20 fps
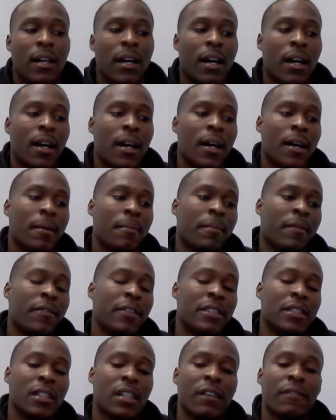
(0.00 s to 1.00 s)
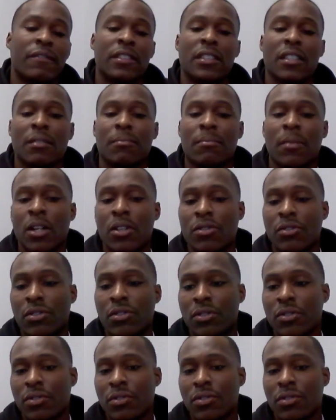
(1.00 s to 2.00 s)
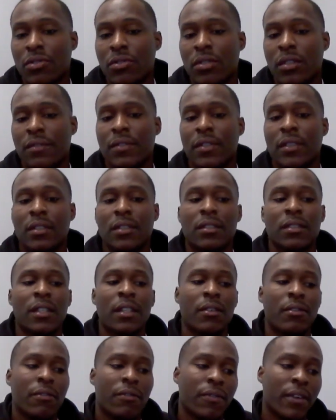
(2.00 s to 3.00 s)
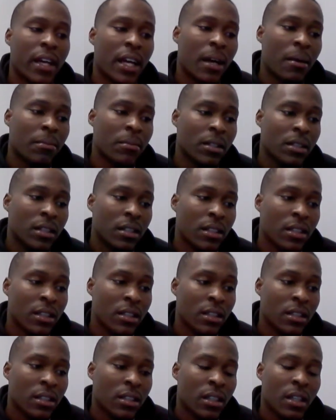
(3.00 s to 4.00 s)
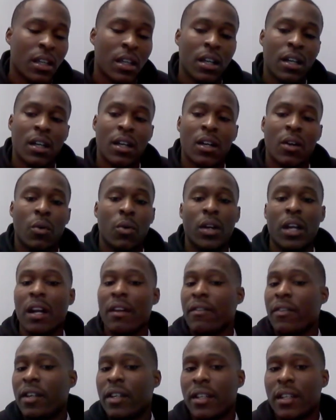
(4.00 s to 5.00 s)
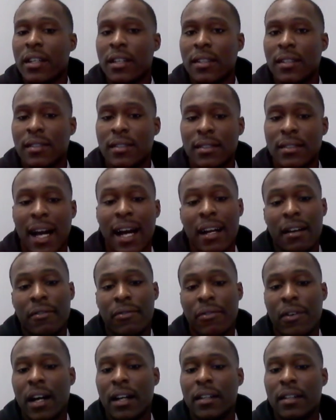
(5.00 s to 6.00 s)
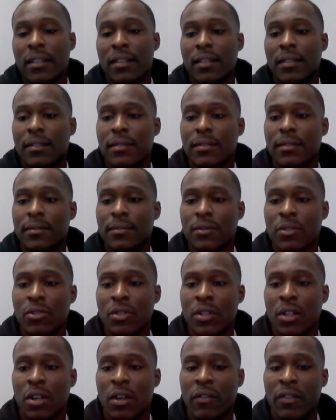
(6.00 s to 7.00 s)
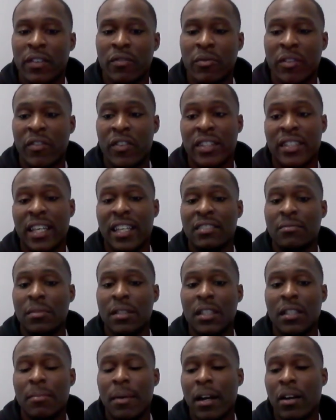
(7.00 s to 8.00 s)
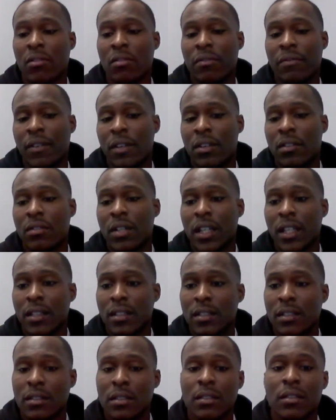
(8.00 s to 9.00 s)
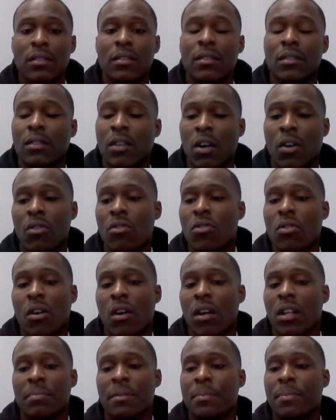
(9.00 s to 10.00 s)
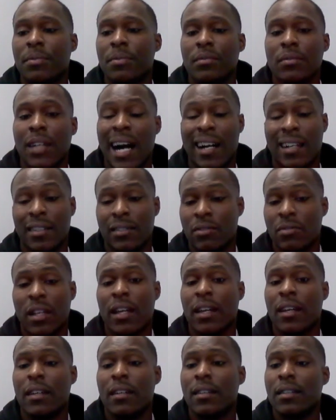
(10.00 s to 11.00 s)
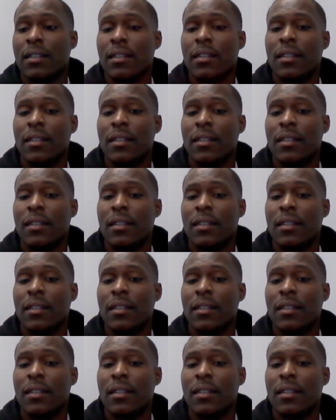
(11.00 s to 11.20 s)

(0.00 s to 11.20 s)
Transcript: Um, if, it's if it's commercial, if it's single mm-hmm. family, whatever it is, I can find it. You know, if, if it takes me to get back on the phone and cold calling people. I can do that.